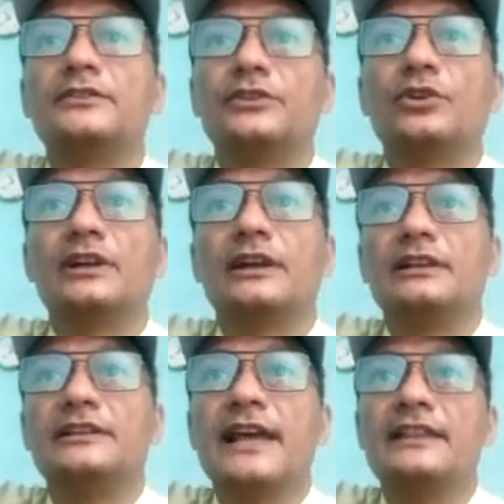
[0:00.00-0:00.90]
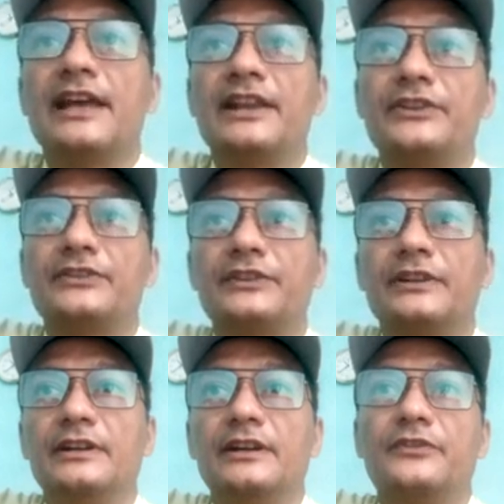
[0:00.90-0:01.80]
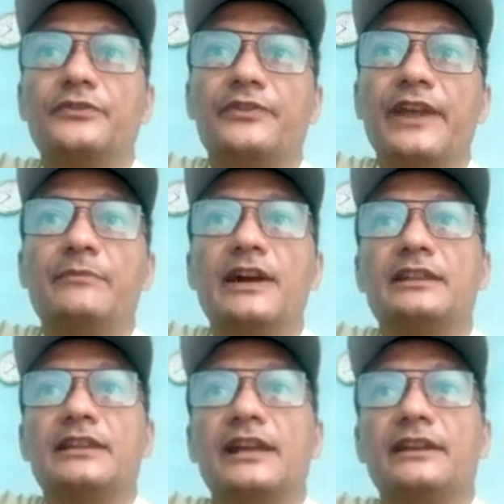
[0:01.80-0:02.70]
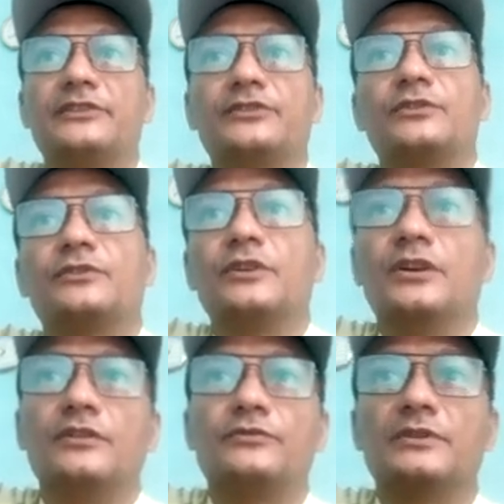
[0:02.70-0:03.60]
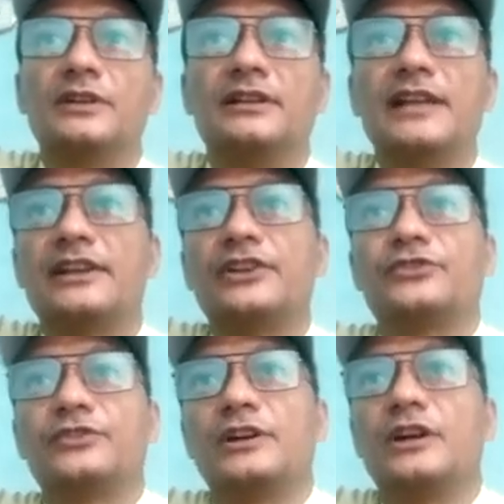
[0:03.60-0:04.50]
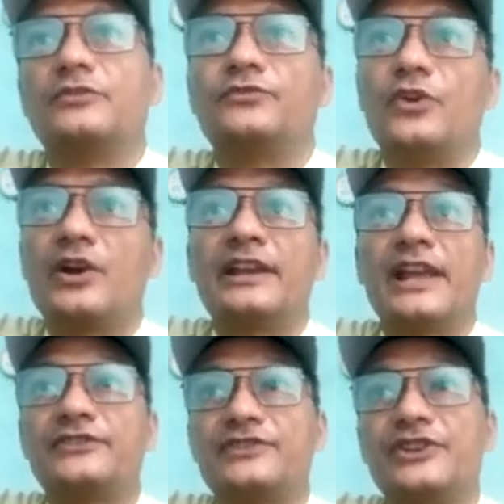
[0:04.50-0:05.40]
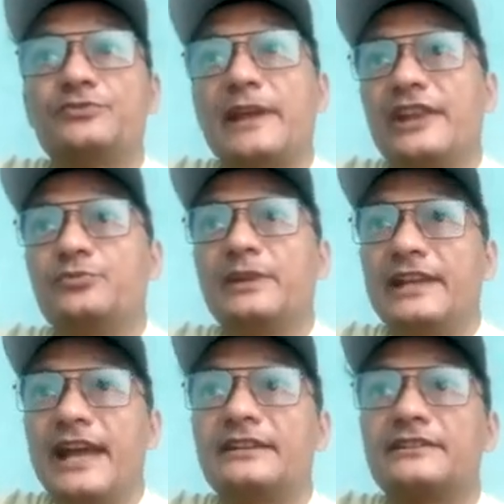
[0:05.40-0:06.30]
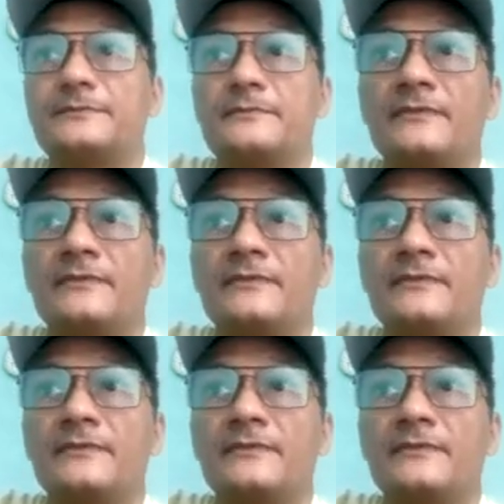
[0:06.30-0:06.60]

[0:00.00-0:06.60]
So then there is FEMA, that is Foreign Exchange Management Act.